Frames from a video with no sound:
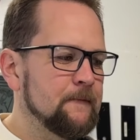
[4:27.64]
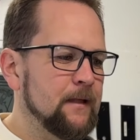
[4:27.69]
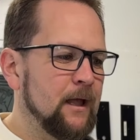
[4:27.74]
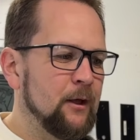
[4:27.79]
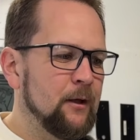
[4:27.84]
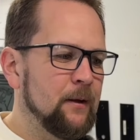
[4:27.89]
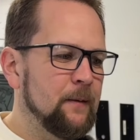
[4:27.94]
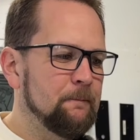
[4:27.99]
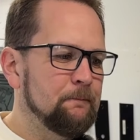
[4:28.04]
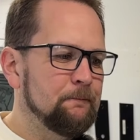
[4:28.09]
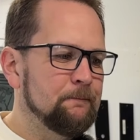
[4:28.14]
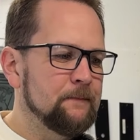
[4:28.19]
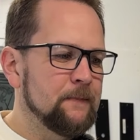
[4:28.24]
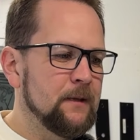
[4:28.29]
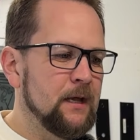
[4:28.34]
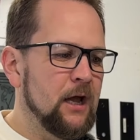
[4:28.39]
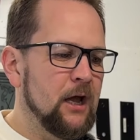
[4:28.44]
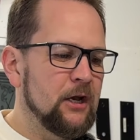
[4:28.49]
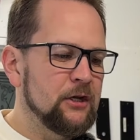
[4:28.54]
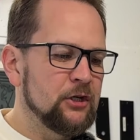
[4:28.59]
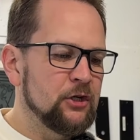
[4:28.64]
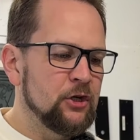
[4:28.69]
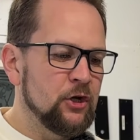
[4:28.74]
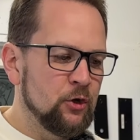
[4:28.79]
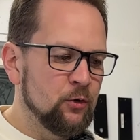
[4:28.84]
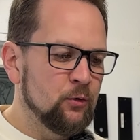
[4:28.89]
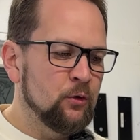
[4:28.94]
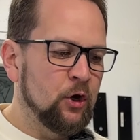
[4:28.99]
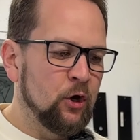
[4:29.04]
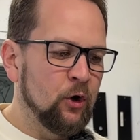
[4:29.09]
and
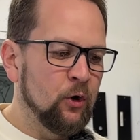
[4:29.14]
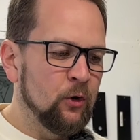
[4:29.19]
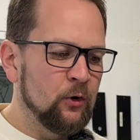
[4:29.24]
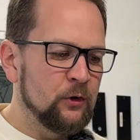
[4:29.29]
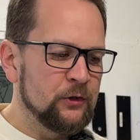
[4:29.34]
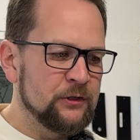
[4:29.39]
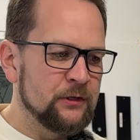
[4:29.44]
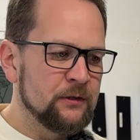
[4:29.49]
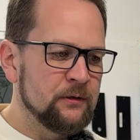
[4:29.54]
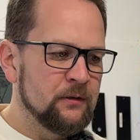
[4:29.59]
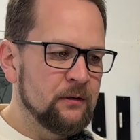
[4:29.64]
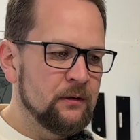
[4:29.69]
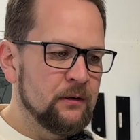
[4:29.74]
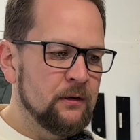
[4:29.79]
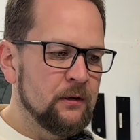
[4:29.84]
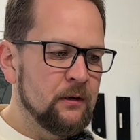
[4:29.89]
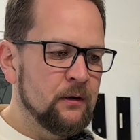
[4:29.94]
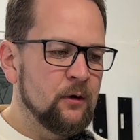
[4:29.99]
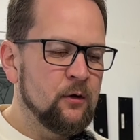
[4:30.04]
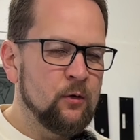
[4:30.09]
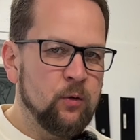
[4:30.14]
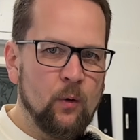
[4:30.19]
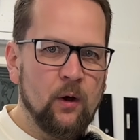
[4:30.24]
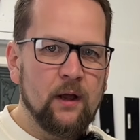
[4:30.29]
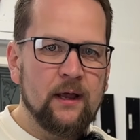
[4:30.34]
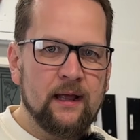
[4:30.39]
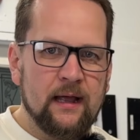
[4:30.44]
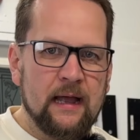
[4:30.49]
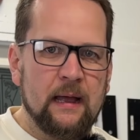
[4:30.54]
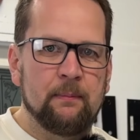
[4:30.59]
you could
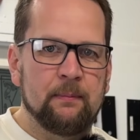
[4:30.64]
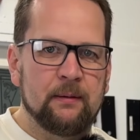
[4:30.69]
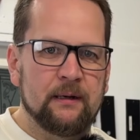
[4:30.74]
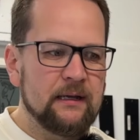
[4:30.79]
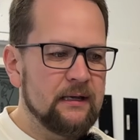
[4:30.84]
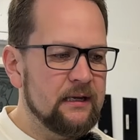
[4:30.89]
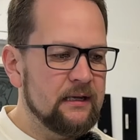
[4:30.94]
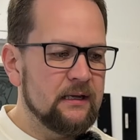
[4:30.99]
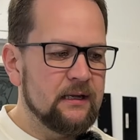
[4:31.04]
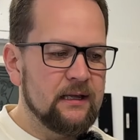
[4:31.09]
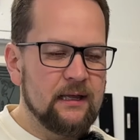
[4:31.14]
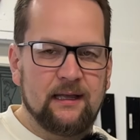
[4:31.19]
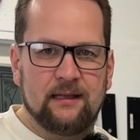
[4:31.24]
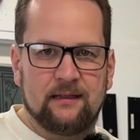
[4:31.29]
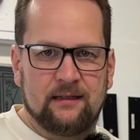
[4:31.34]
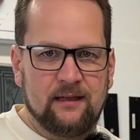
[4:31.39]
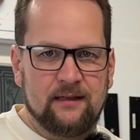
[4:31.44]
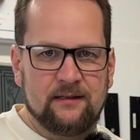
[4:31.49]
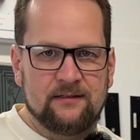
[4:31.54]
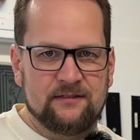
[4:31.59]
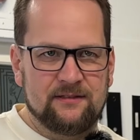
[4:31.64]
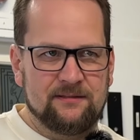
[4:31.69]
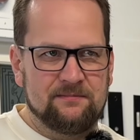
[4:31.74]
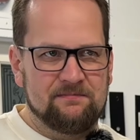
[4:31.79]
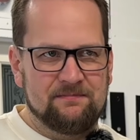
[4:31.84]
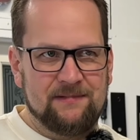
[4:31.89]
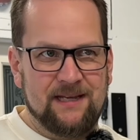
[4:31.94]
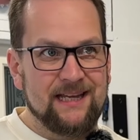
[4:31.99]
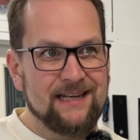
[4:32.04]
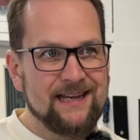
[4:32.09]
quite happily gig this
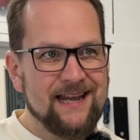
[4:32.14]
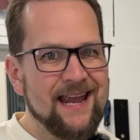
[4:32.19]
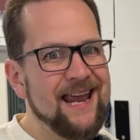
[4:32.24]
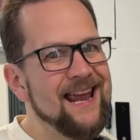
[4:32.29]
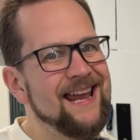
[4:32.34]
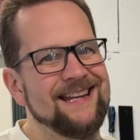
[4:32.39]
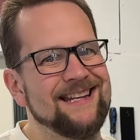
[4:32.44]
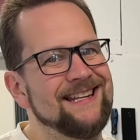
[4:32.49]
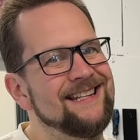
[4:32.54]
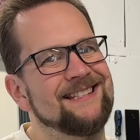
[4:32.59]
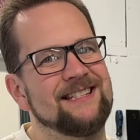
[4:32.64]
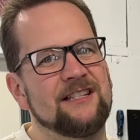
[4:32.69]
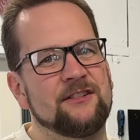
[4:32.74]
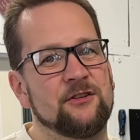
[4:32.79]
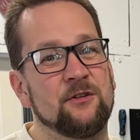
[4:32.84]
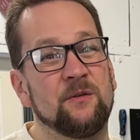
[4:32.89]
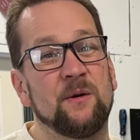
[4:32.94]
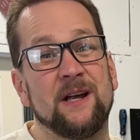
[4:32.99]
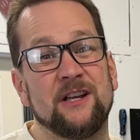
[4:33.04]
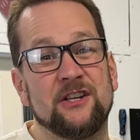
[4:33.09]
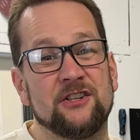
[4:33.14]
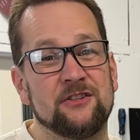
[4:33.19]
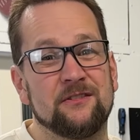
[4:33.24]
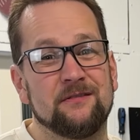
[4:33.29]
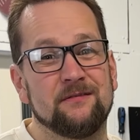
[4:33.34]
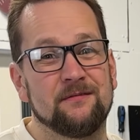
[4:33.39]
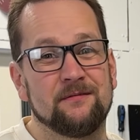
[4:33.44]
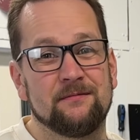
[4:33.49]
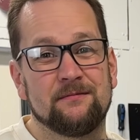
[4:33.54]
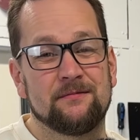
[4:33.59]
in any situation,
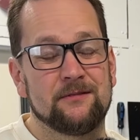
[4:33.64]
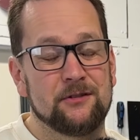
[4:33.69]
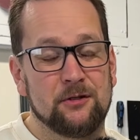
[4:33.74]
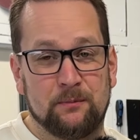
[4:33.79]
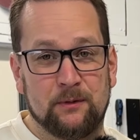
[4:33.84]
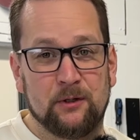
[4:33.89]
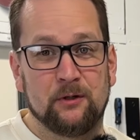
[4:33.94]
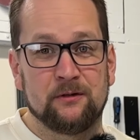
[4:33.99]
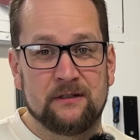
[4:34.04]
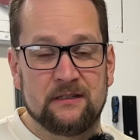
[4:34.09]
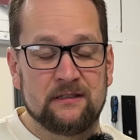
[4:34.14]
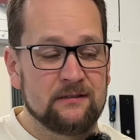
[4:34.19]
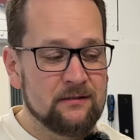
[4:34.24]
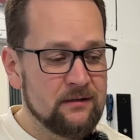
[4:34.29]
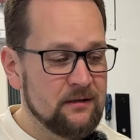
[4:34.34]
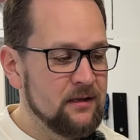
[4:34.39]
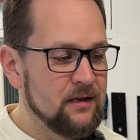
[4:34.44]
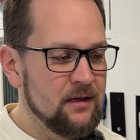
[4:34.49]
to be honest.